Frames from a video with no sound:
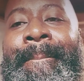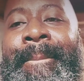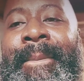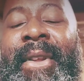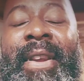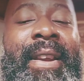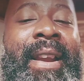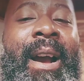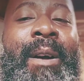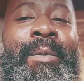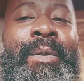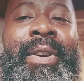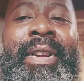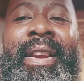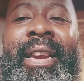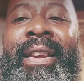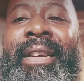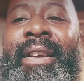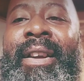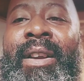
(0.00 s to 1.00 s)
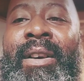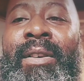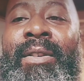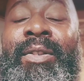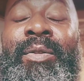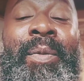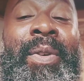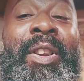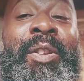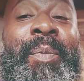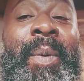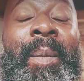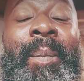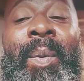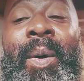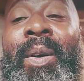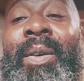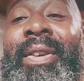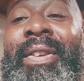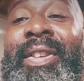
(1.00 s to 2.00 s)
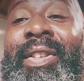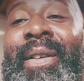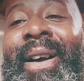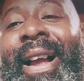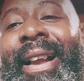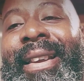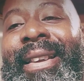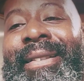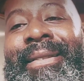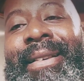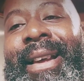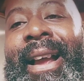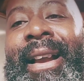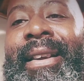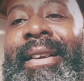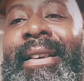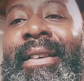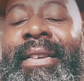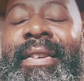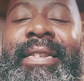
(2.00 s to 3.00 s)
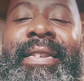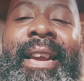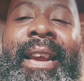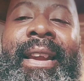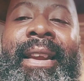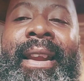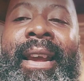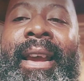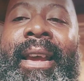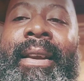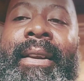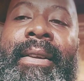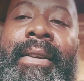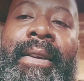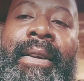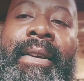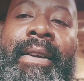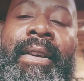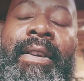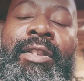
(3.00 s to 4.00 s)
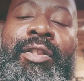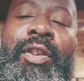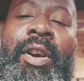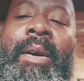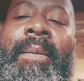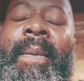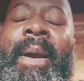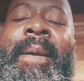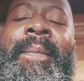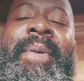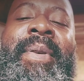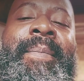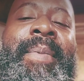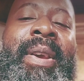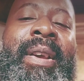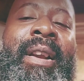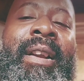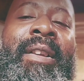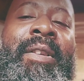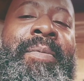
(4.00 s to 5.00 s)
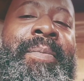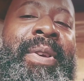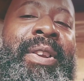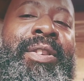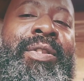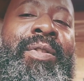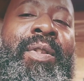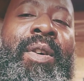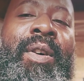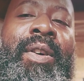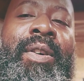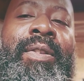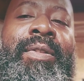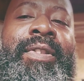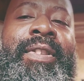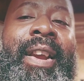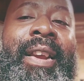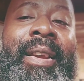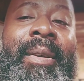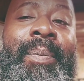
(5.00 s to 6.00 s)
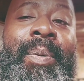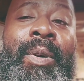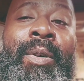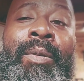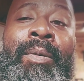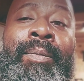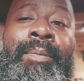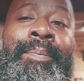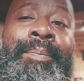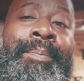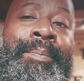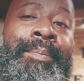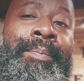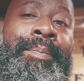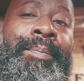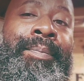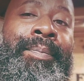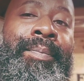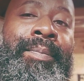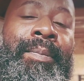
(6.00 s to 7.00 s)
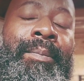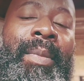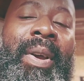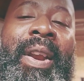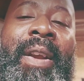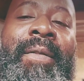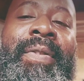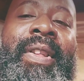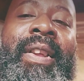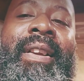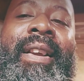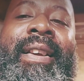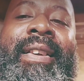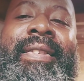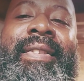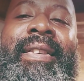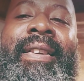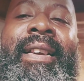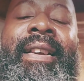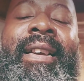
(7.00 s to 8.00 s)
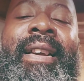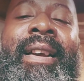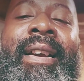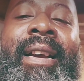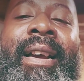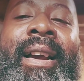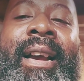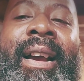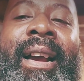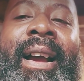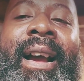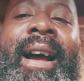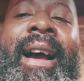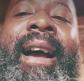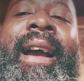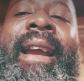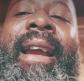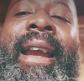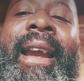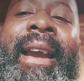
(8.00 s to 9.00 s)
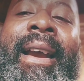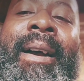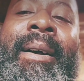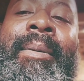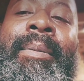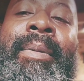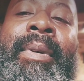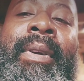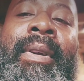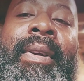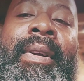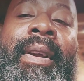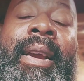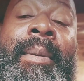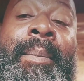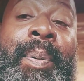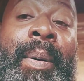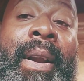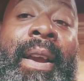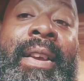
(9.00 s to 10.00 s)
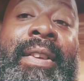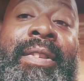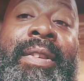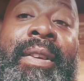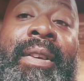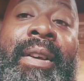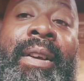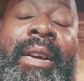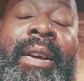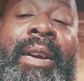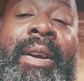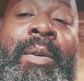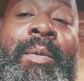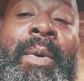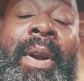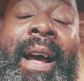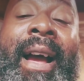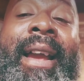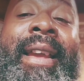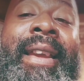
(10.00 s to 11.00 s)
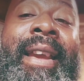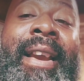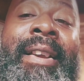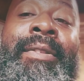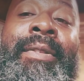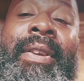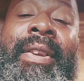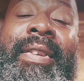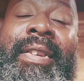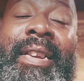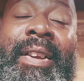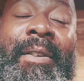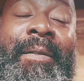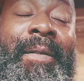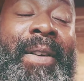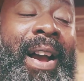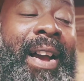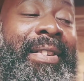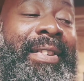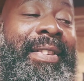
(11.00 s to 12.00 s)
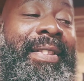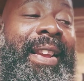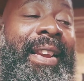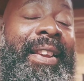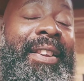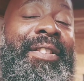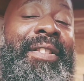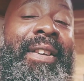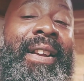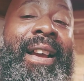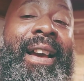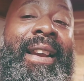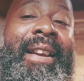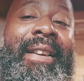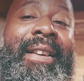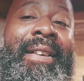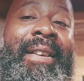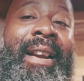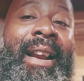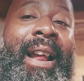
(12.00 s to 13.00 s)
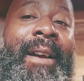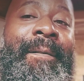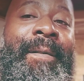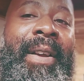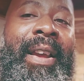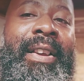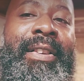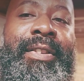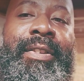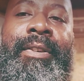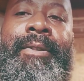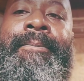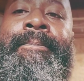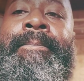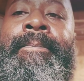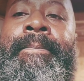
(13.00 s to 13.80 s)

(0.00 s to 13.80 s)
You're not wanting to get hit in the nose when it's been broken. So I can understand that. So I may be being a little bit too hard on Jakey Pooh. But nevertheless, I am impressed with how he handled himself. I just think he should have got it done a lot faster.